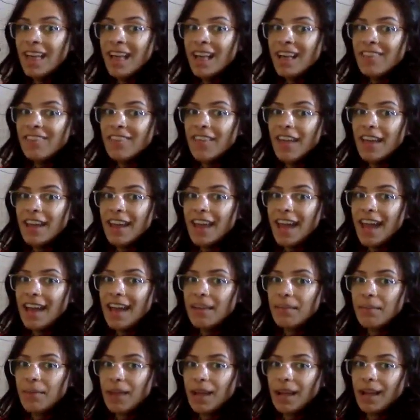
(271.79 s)
then add it
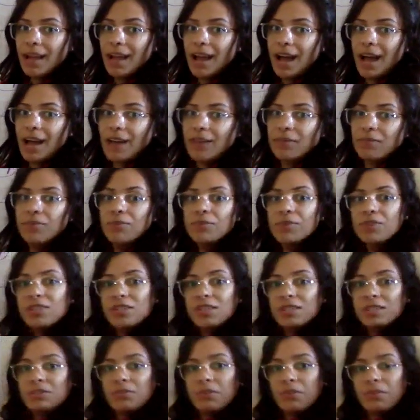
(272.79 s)
back on, which
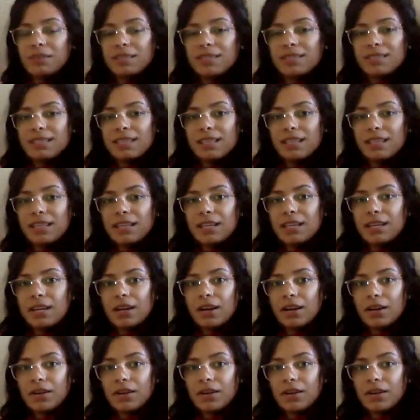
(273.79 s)
is what we see here.